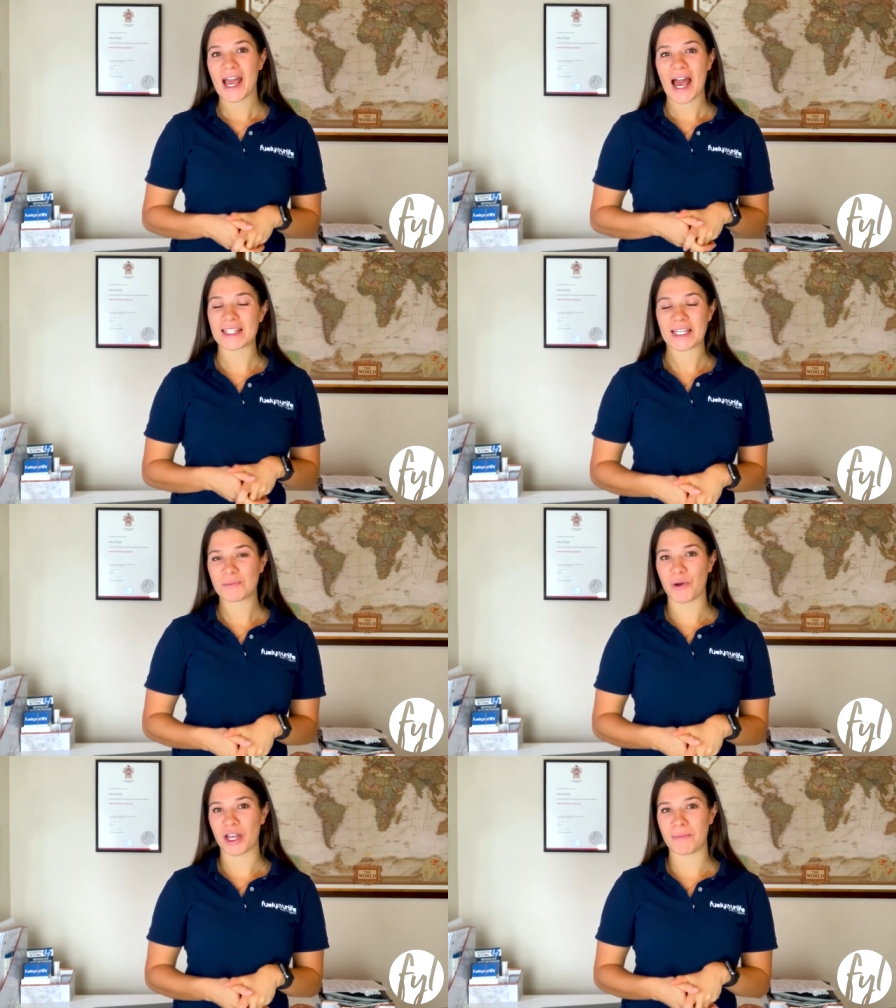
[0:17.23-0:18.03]
As I
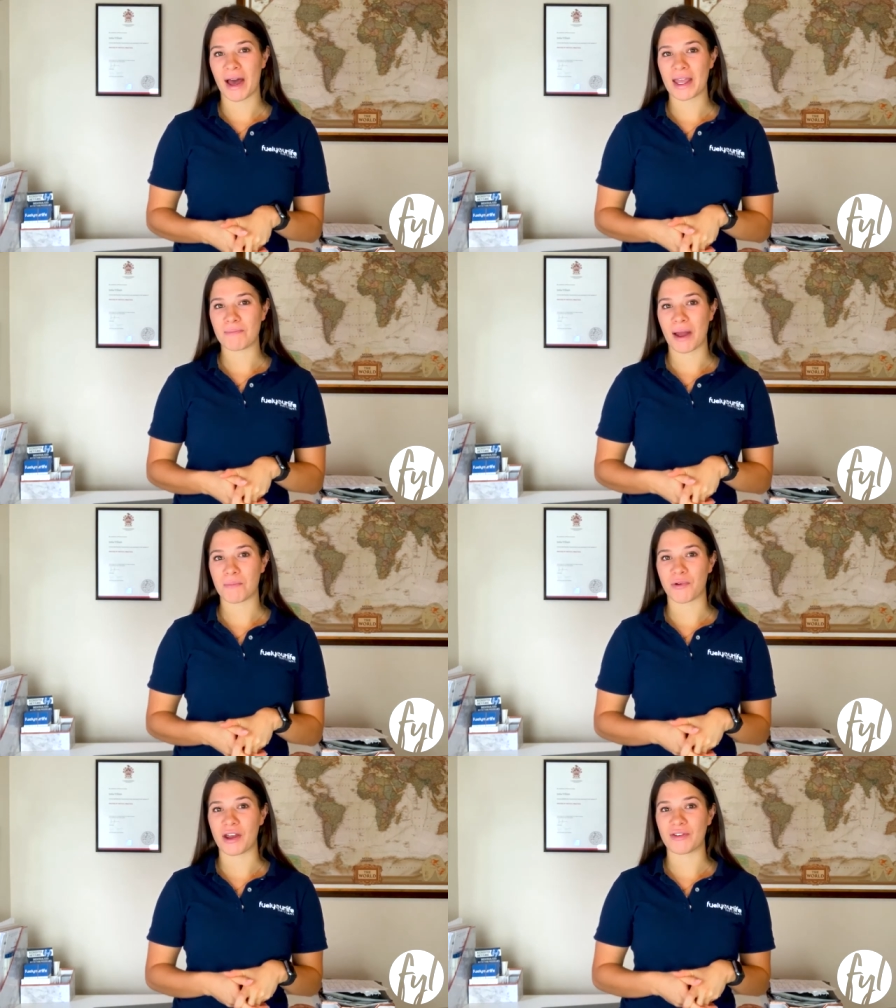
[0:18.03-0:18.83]
spoke about in my
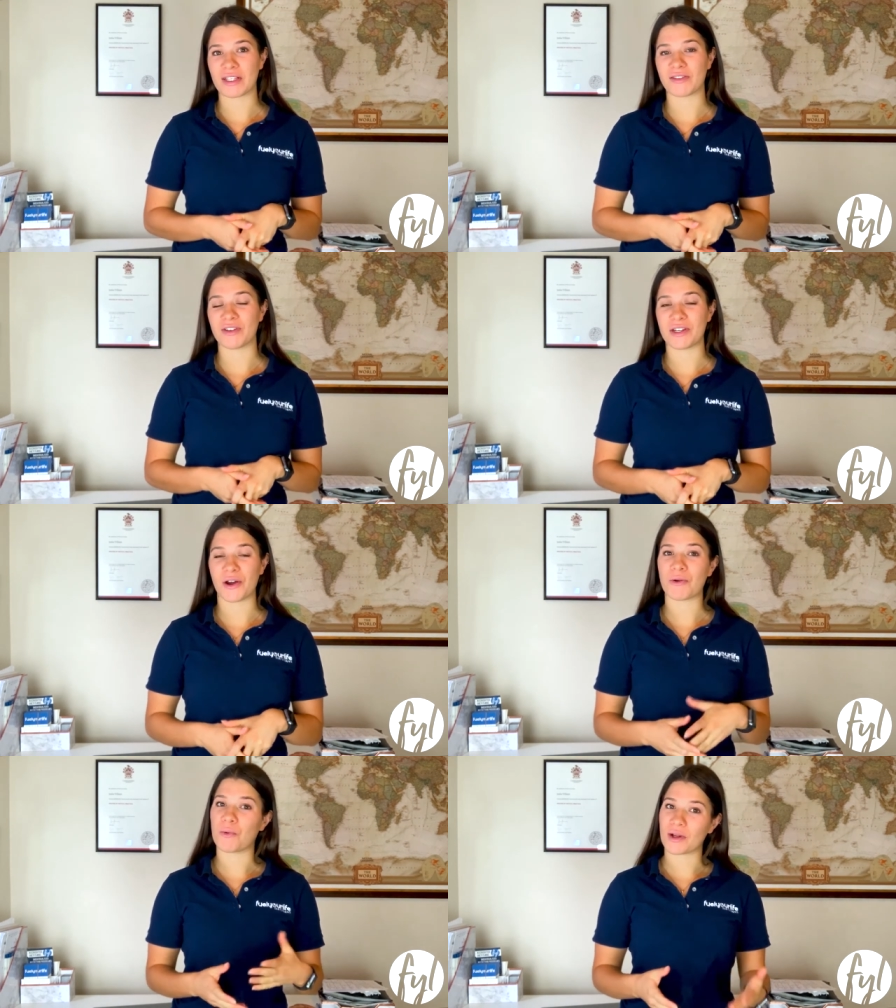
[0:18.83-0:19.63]
previous
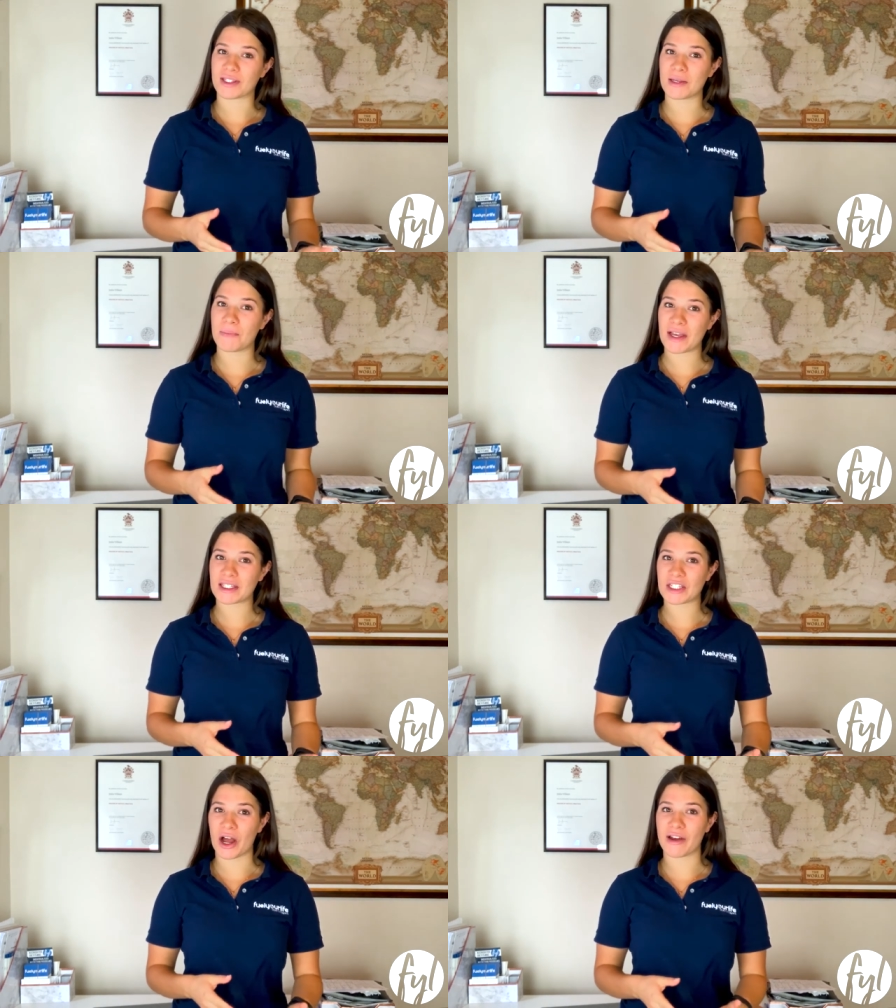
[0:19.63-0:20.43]
video, what's the
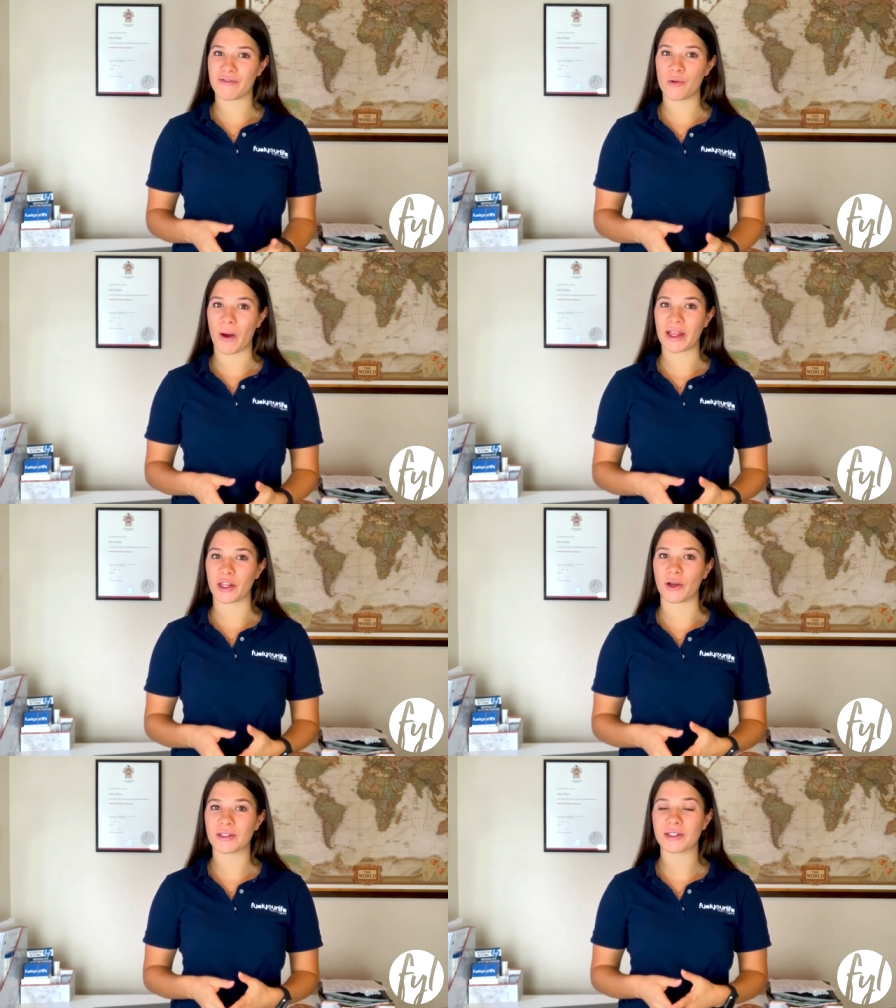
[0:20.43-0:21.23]
best diet for weight
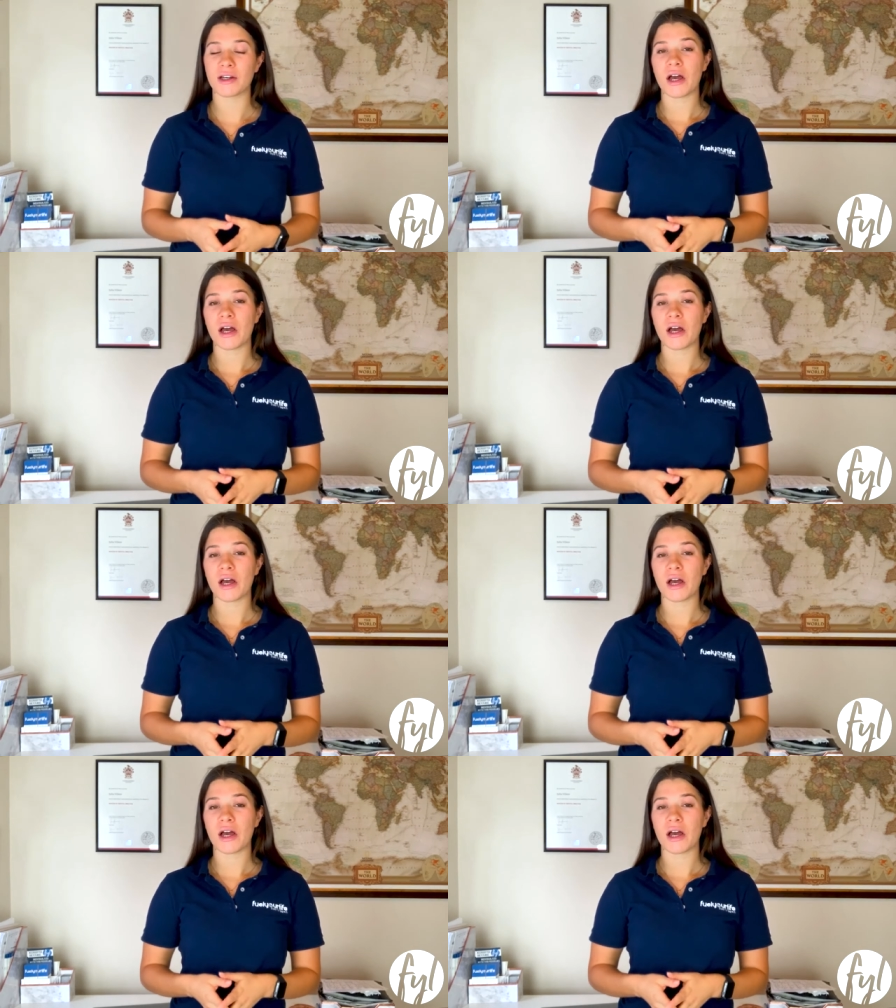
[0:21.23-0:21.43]
loss?